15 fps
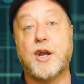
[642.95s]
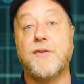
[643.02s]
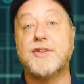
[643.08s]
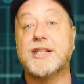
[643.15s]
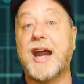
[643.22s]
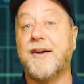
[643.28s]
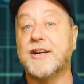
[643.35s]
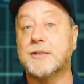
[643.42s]
Go over
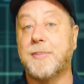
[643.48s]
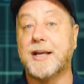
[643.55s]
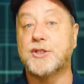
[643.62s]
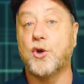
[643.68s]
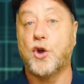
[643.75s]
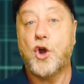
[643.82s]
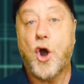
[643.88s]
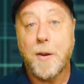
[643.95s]
to
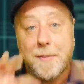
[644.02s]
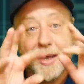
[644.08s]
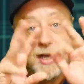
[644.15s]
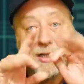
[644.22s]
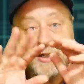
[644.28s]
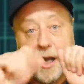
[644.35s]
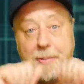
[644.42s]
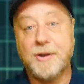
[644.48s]
garyexplains.com,
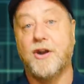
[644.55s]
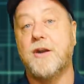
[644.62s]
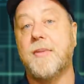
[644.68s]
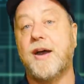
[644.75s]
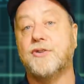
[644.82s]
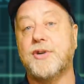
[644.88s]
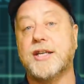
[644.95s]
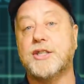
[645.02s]
type in your
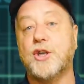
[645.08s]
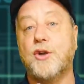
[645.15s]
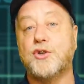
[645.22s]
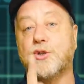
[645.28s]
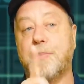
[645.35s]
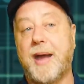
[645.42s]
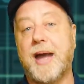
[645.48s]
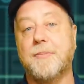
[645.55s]
email address, no
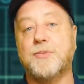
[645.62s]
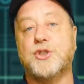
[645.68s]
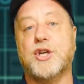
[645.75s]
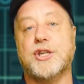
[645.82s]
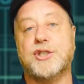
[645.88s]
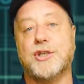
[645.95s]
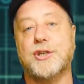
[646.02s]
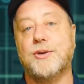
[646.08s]
spam,
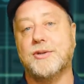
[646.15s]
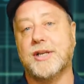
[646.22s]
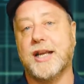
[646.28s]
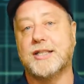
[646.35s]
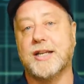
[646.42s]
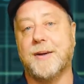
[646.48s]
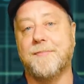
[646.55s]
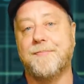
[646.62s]
just the
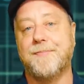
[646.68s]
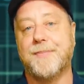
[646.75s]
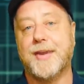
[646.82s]
newsletter.